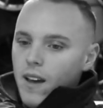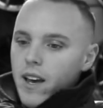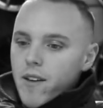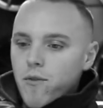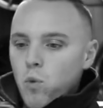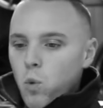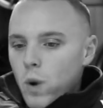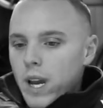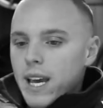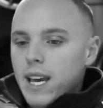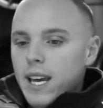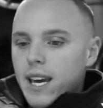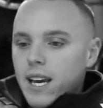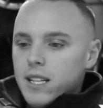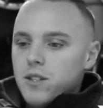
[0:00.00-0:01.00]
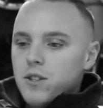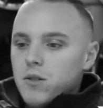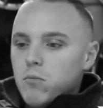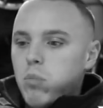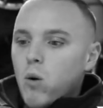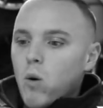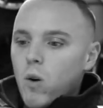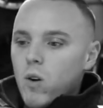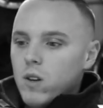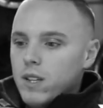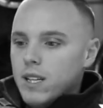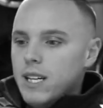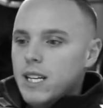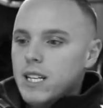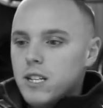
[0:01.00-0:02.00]
if we can
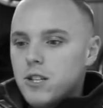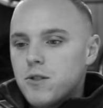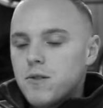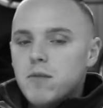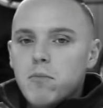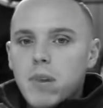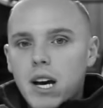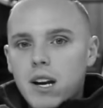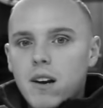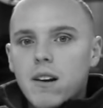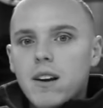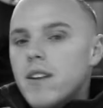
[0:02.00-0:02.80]
support the industry better,